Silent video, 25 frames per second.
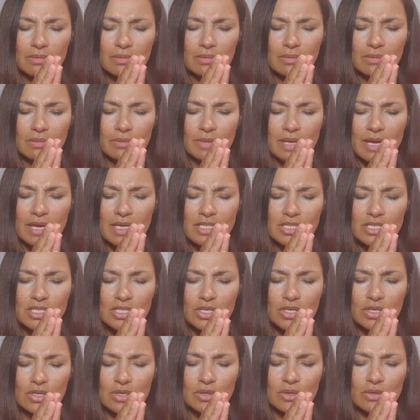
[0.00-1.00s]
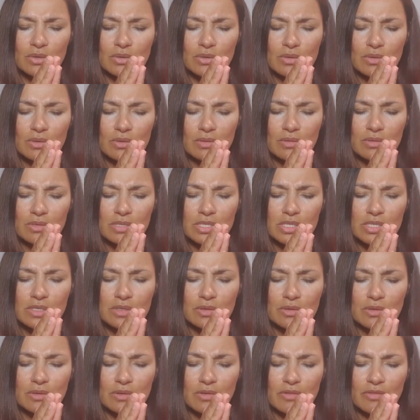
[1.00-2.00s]
We ask you
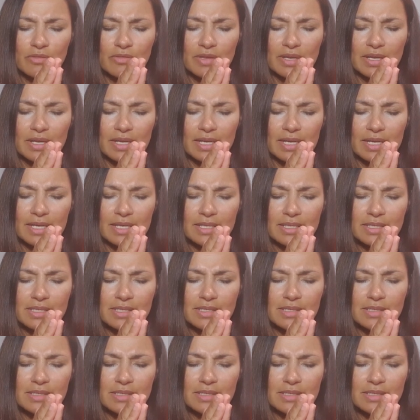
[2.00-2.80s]
to feel it